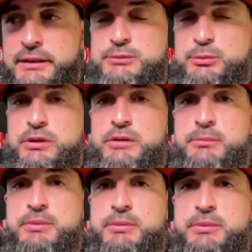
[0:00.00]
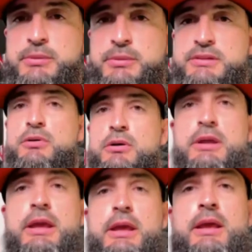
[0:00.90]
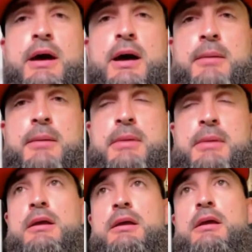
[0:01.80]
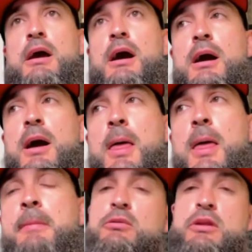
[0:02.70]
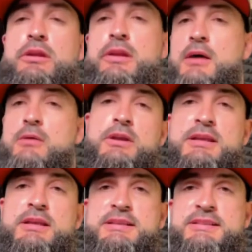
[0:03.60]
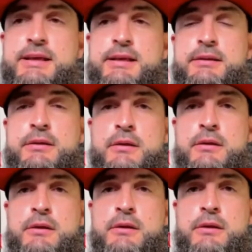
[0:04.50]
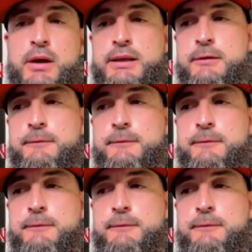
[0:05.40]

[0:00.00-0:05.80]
really been touched upon, and I'm not gonna knock what he said, right?